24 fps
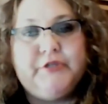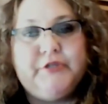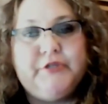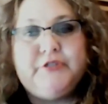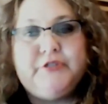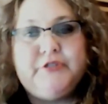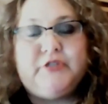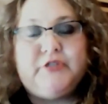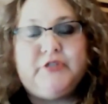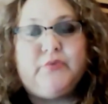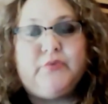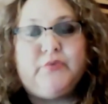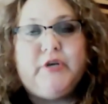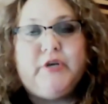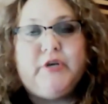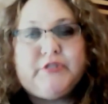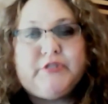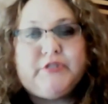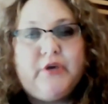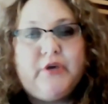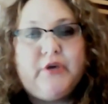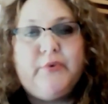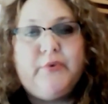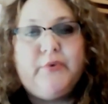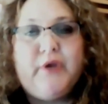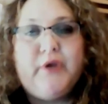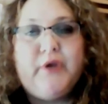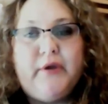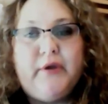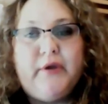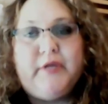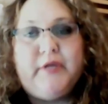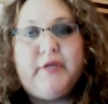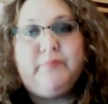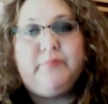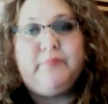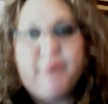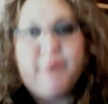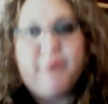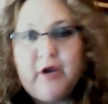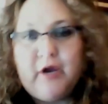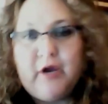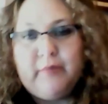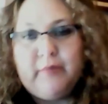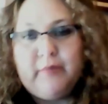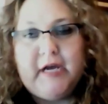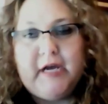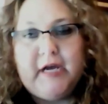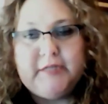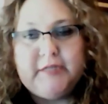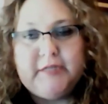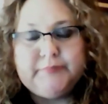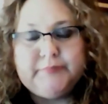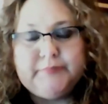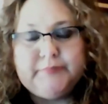does what's going on in Burma